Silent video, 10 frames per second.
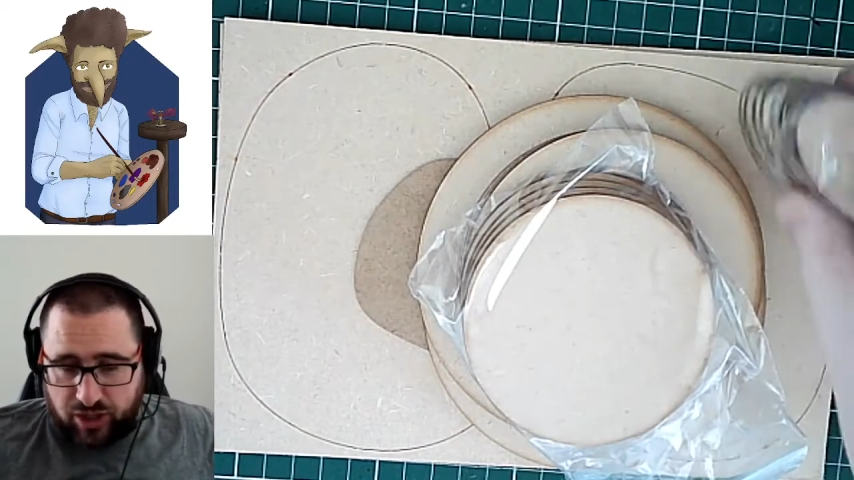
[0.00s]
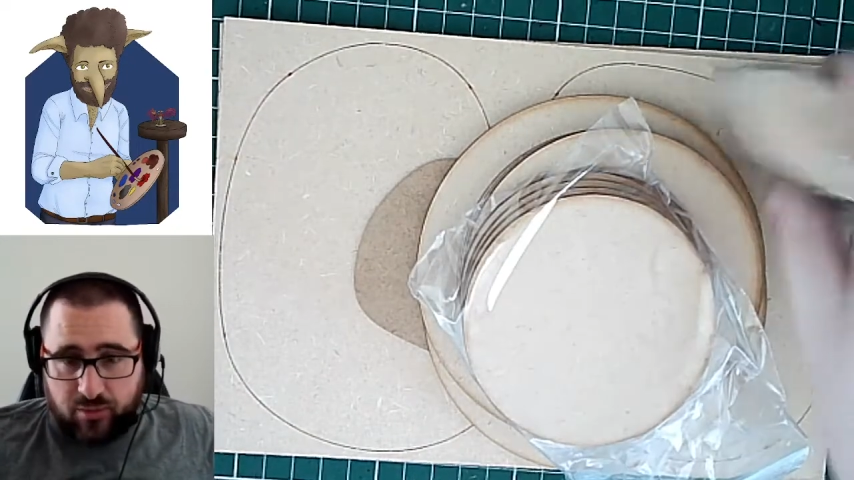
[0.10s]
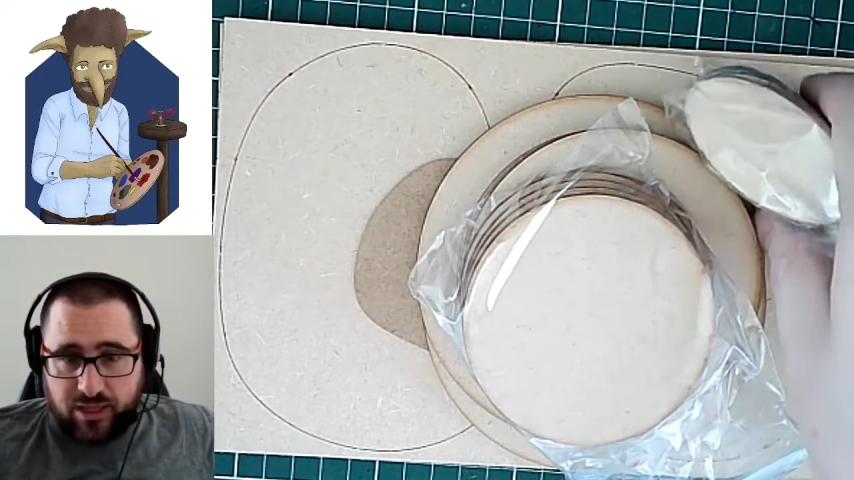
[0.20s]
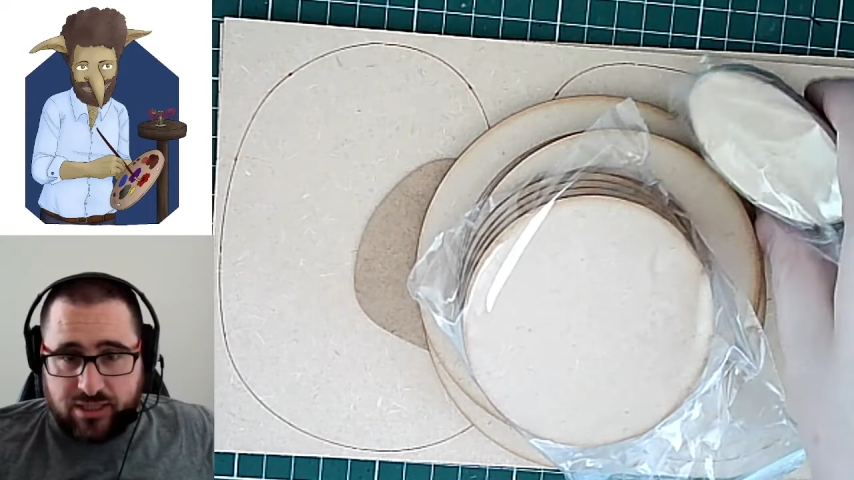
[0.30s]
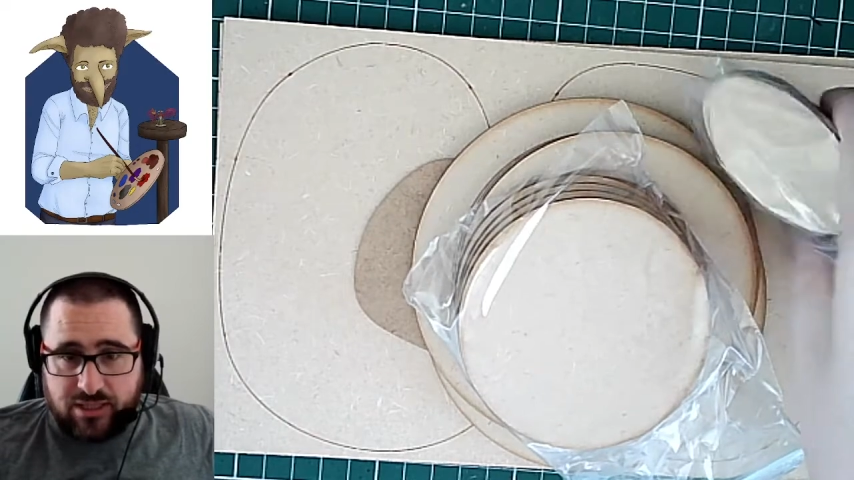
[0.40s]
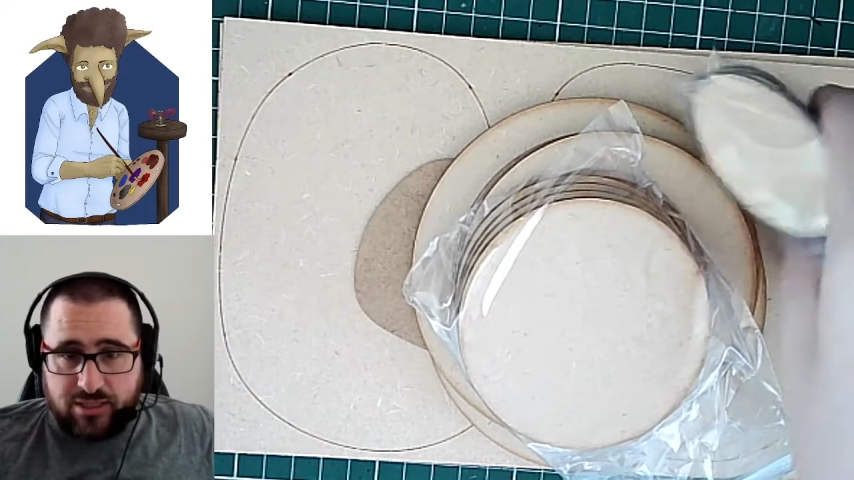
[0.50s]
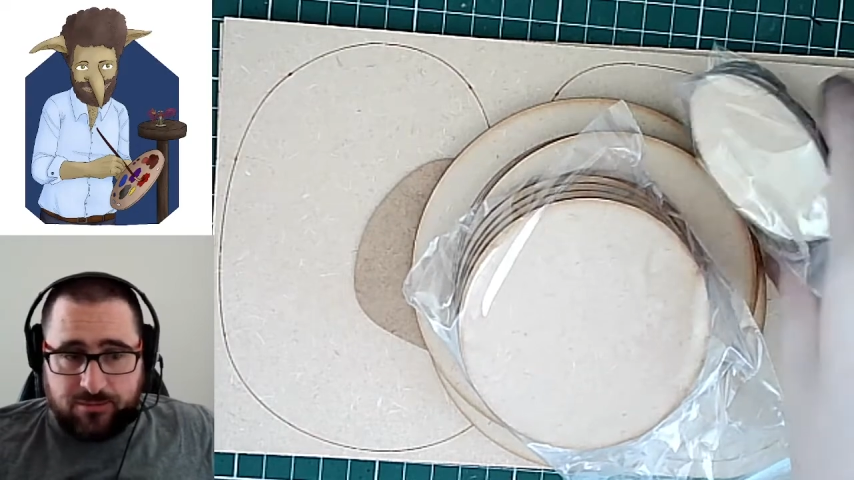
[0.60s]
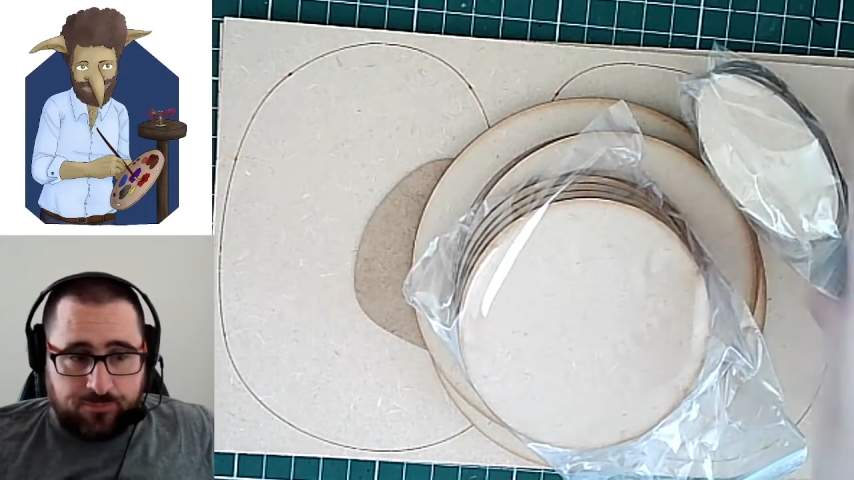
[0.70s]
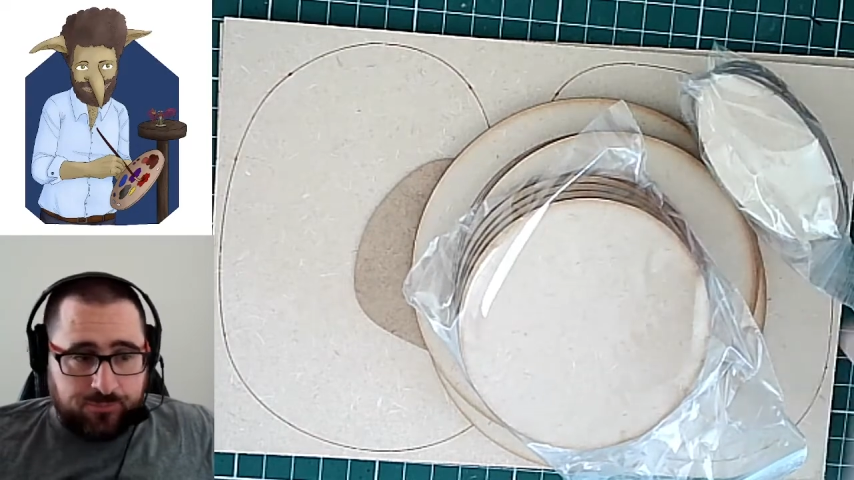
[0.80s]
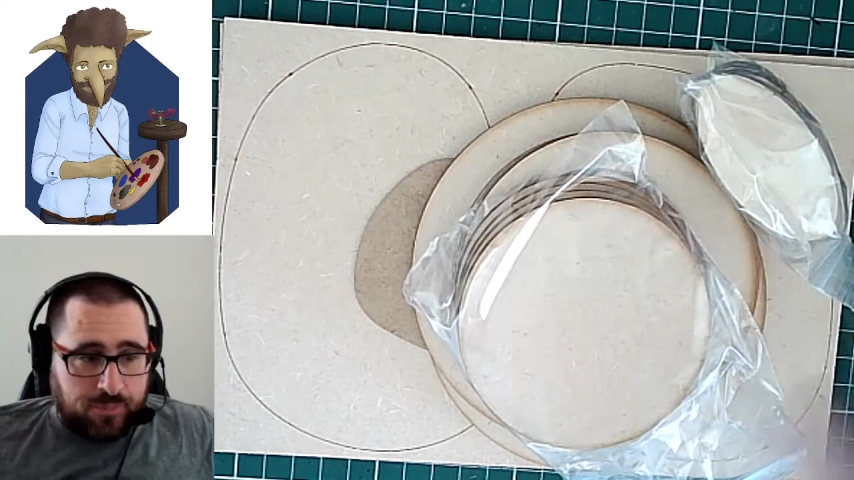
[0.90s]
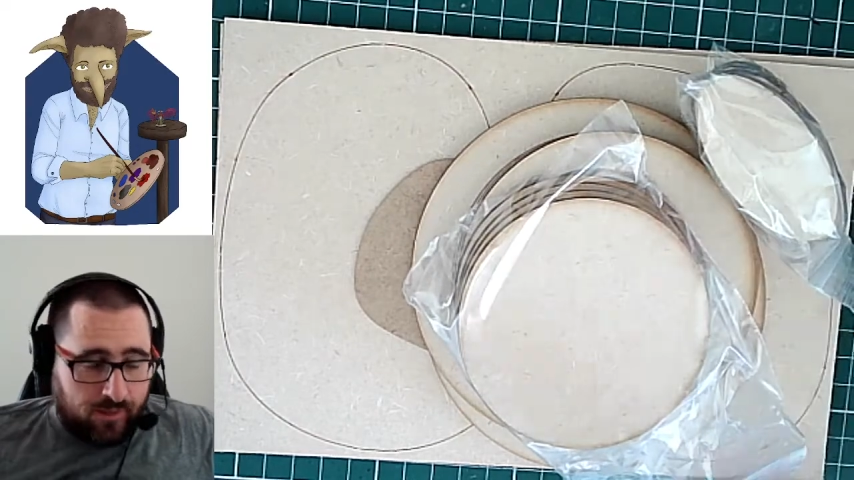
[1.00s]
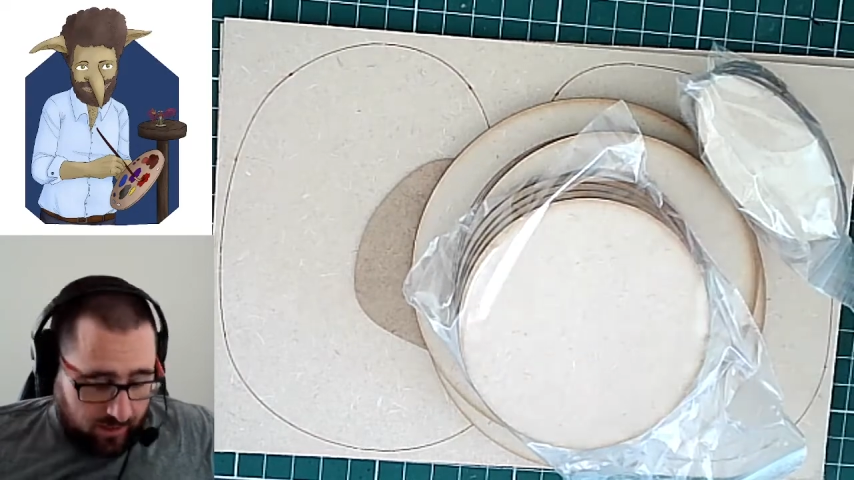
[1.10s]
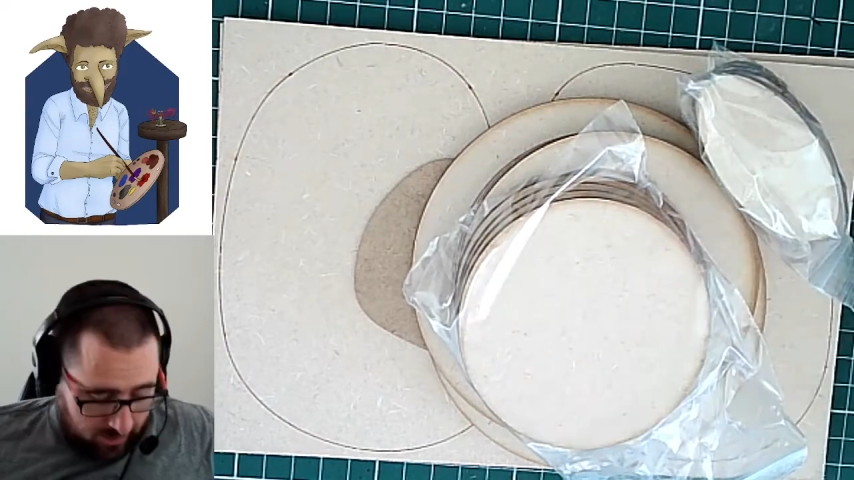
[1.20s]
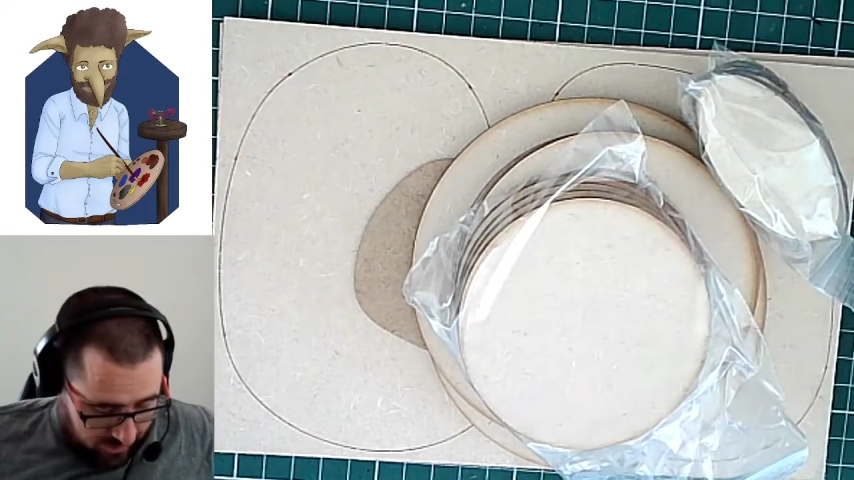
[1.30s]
bases, and I didn't